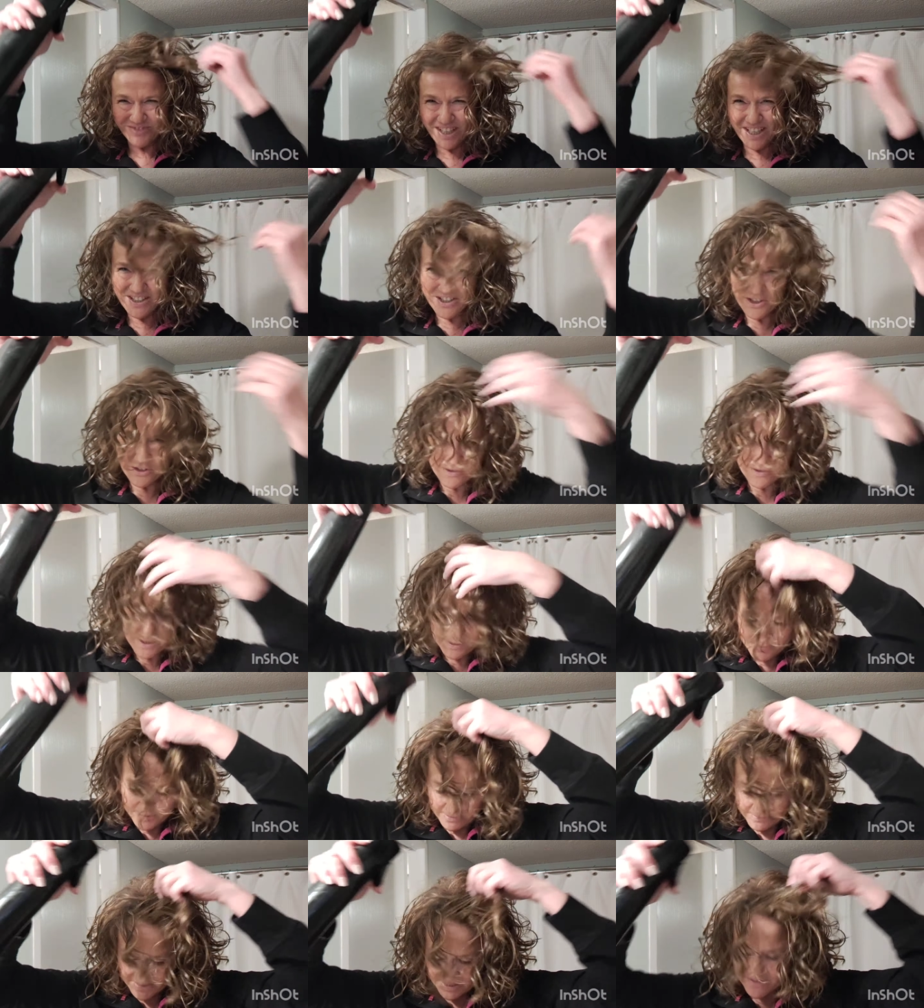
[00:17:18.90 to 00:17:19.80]
And so
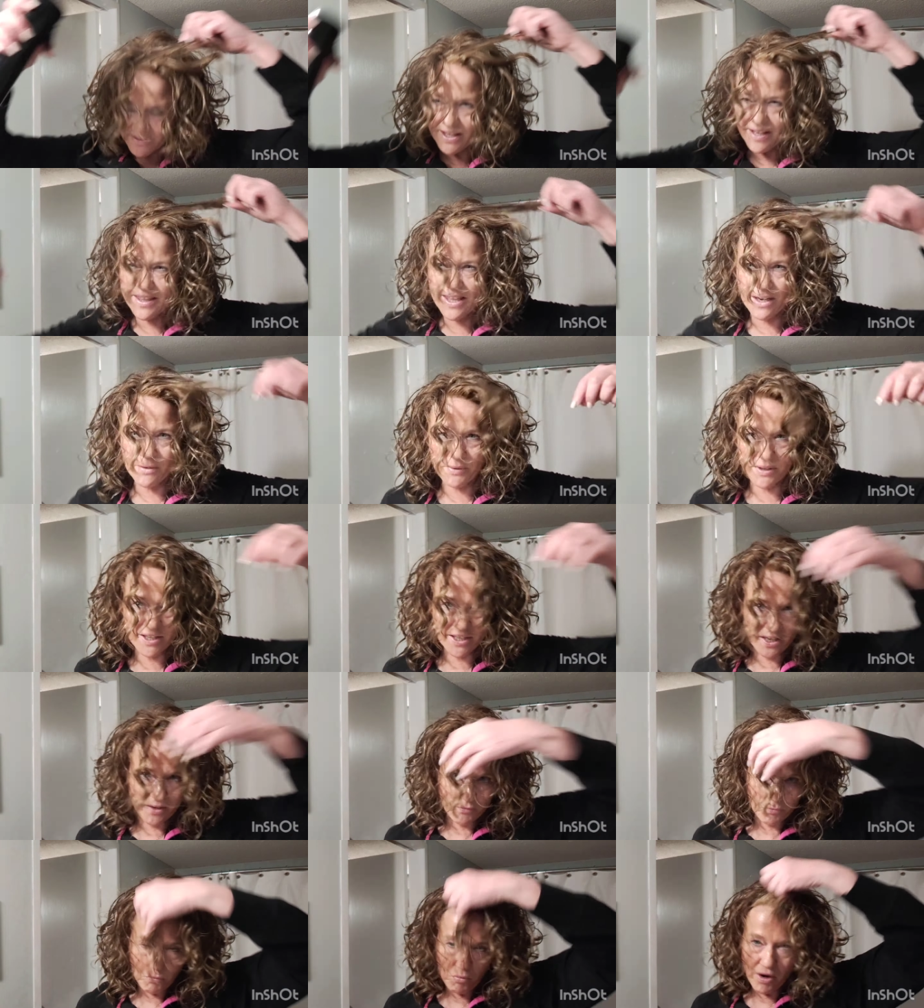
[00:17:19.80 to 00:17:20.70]
sometimes I think that with
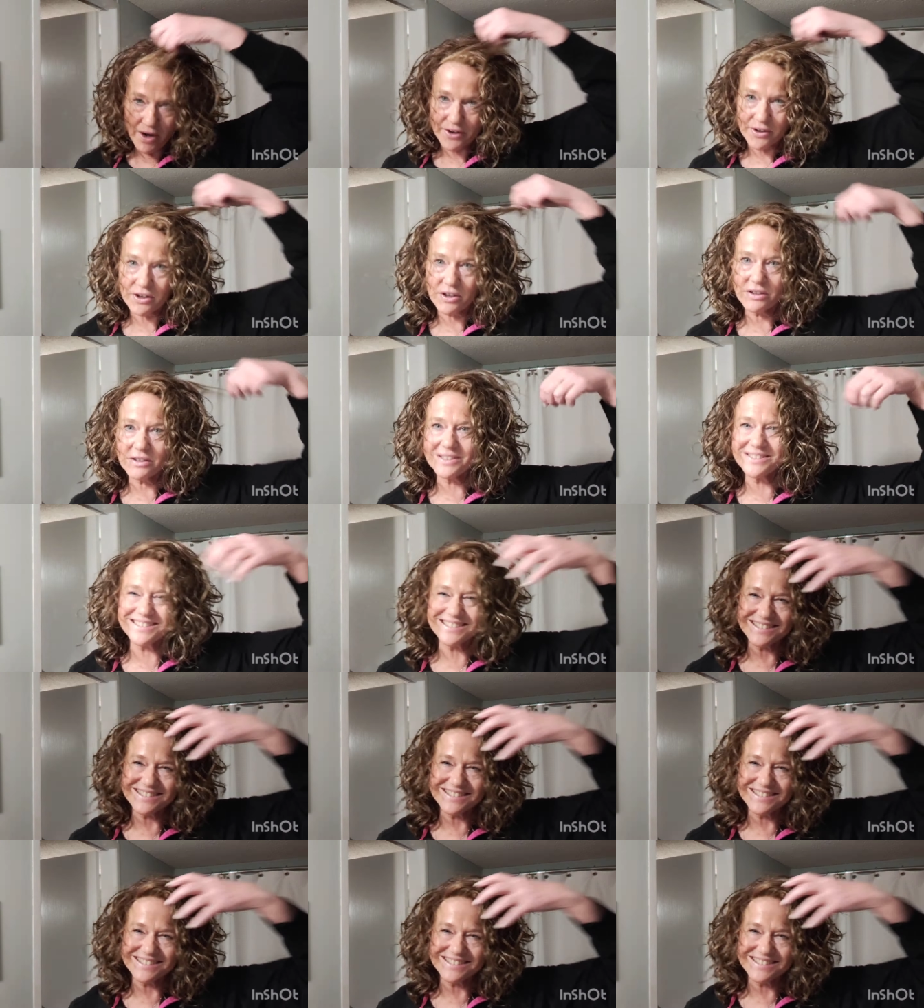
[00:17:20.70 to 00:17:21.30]
enough water,